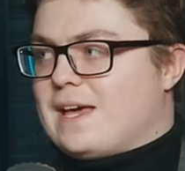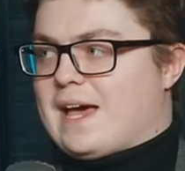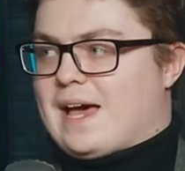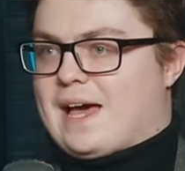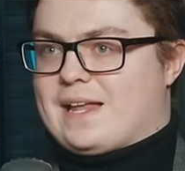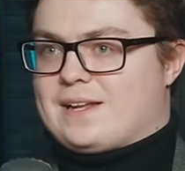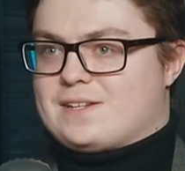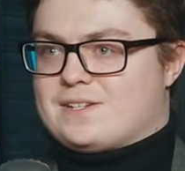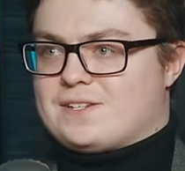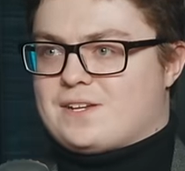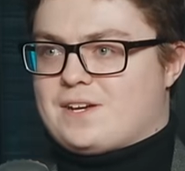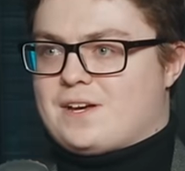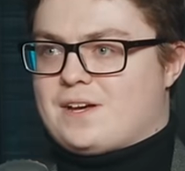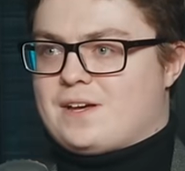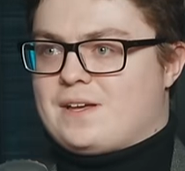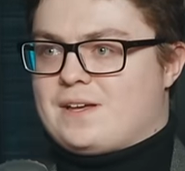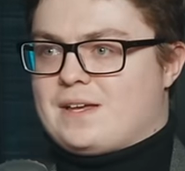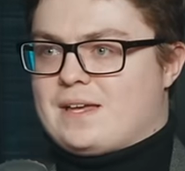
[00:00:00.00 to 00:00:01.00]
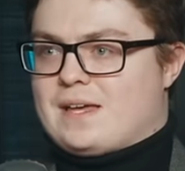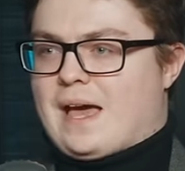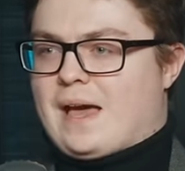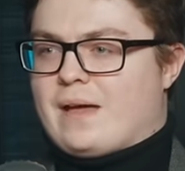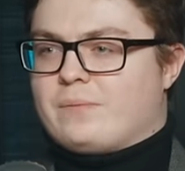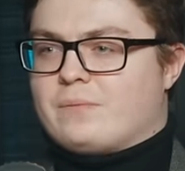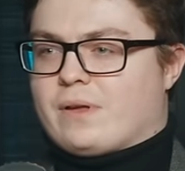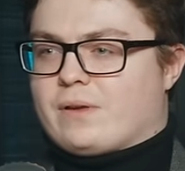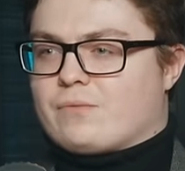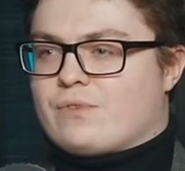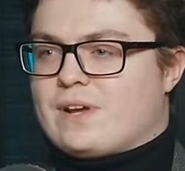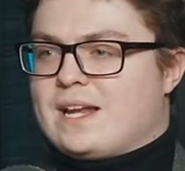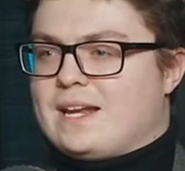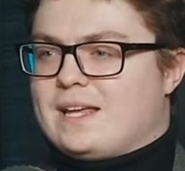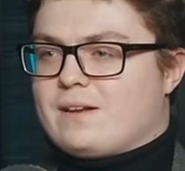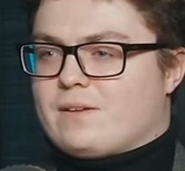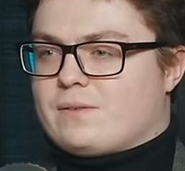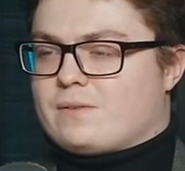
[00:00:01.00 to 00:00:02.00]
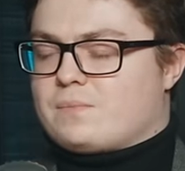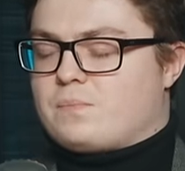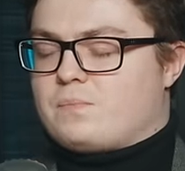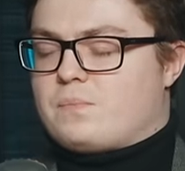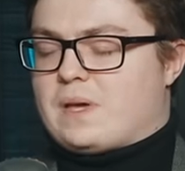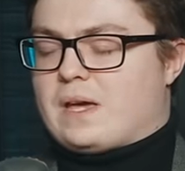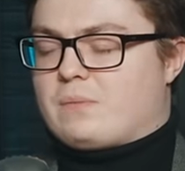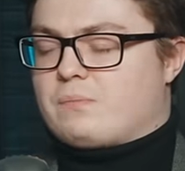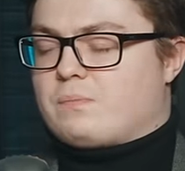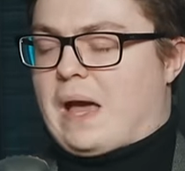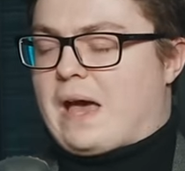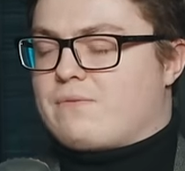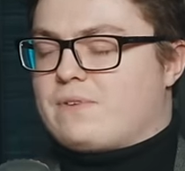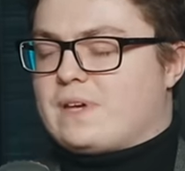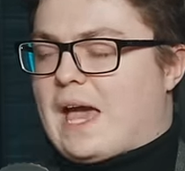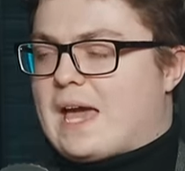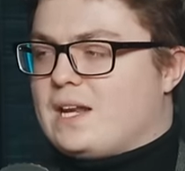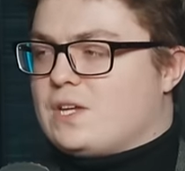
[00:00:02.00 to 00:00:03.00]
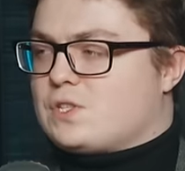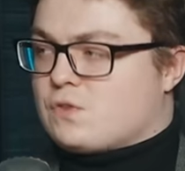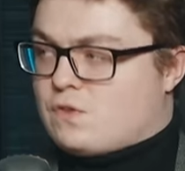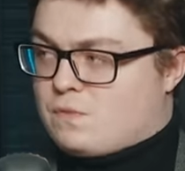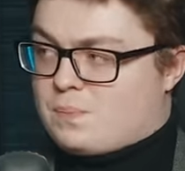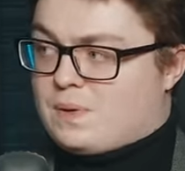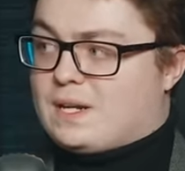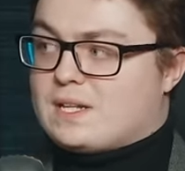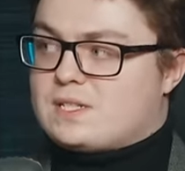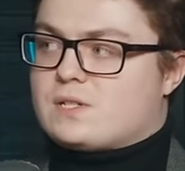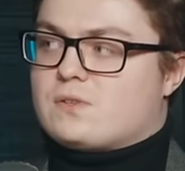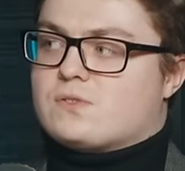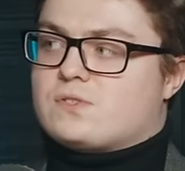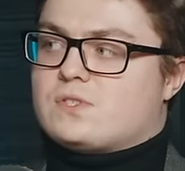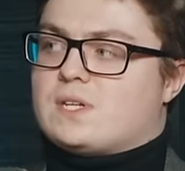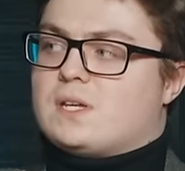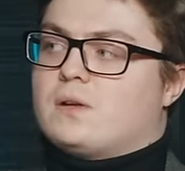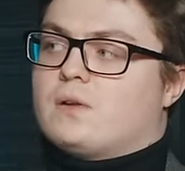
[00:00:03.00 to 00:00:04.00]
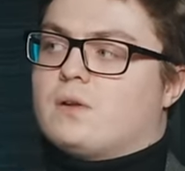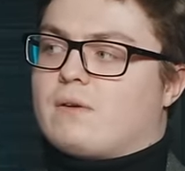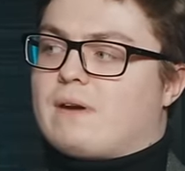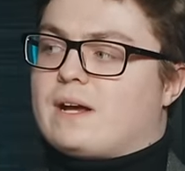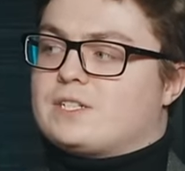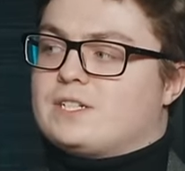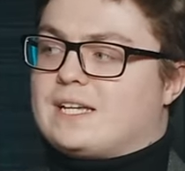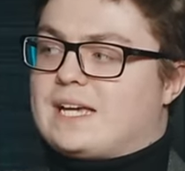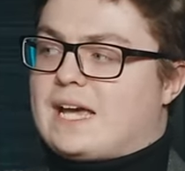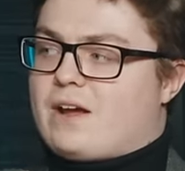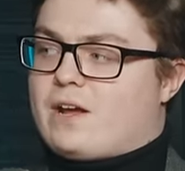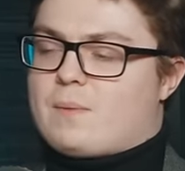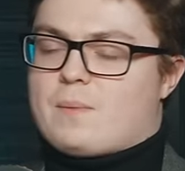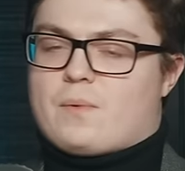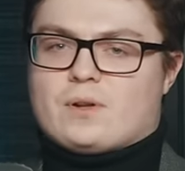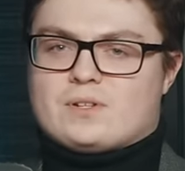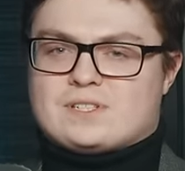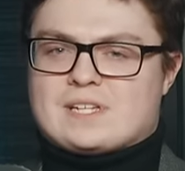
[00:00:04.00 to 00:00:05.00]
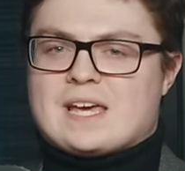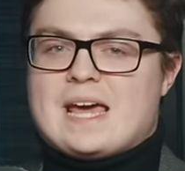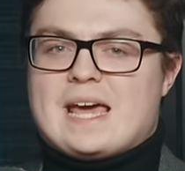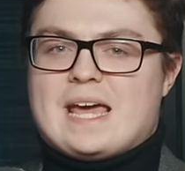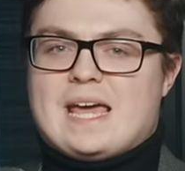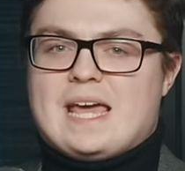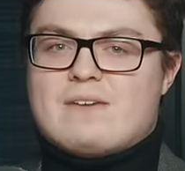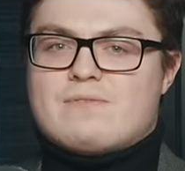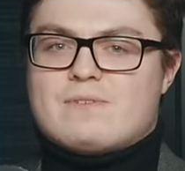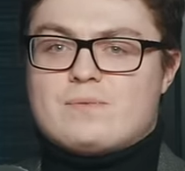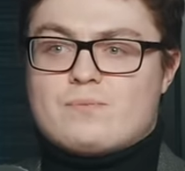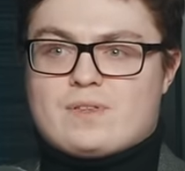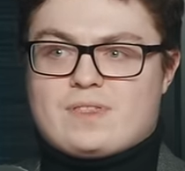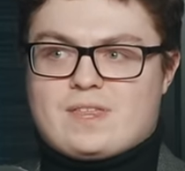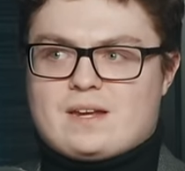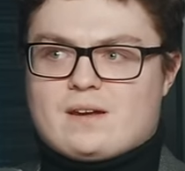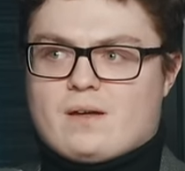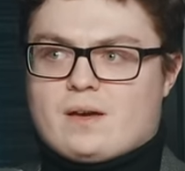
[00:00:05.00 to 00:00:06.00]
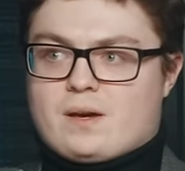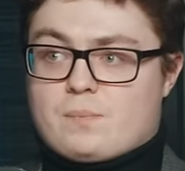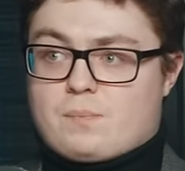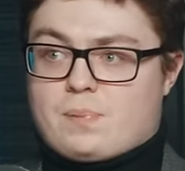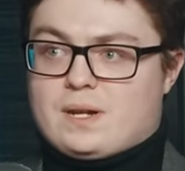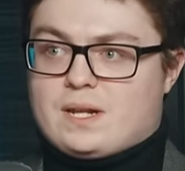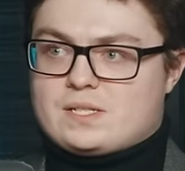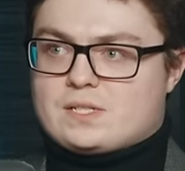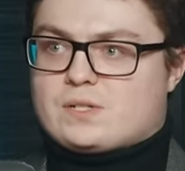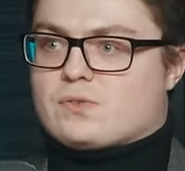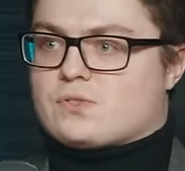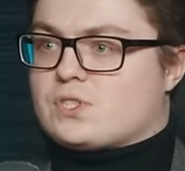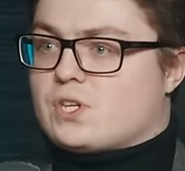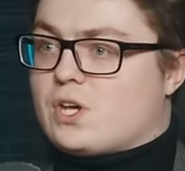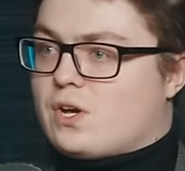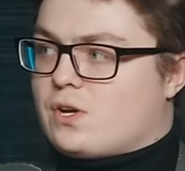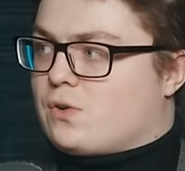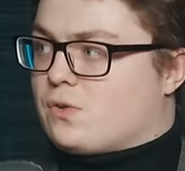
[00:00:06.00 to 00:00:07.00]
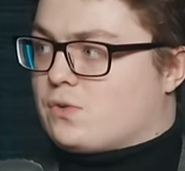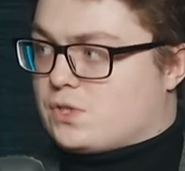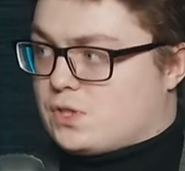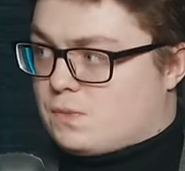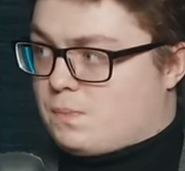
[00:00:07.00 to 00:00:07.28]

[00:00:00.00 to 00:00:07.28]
Mm. And having any sort of political zeal or actually caring about politics, even within political circles,